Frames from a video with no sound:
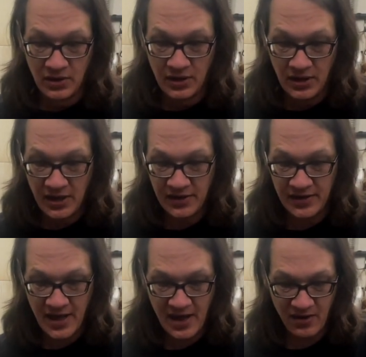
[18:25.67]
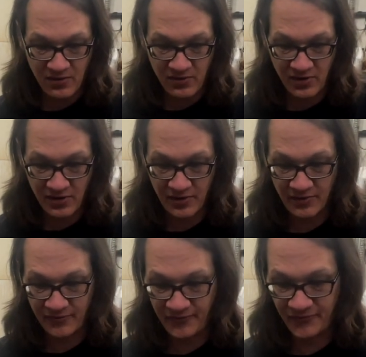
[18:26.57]
It now
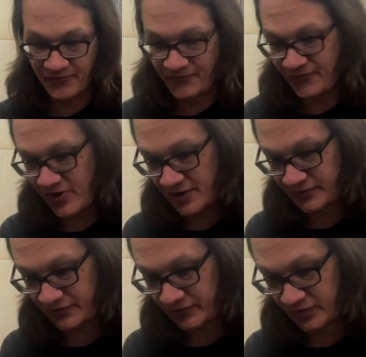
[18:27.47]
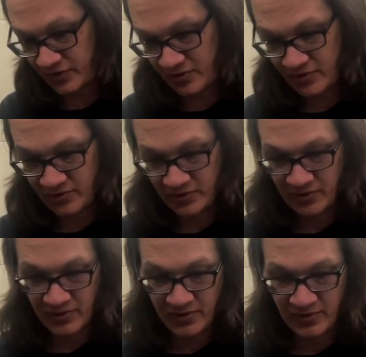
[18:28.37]
fits,
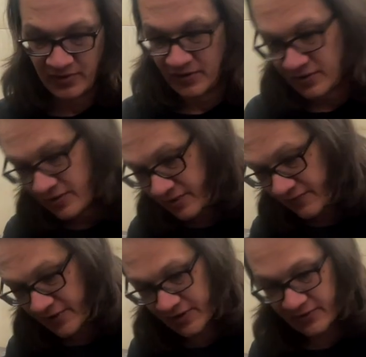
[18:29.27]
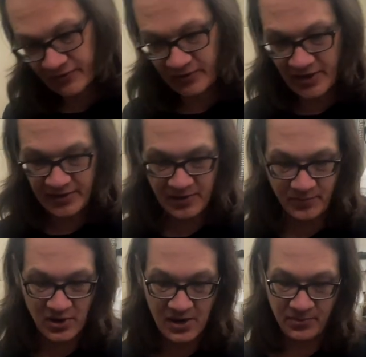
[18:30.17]
if I get this lined up
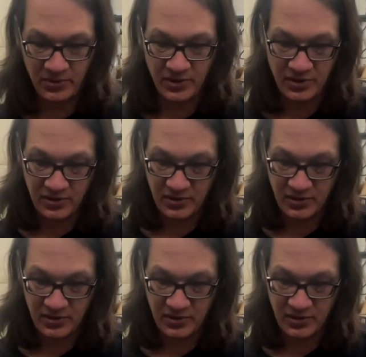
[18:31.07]
properly,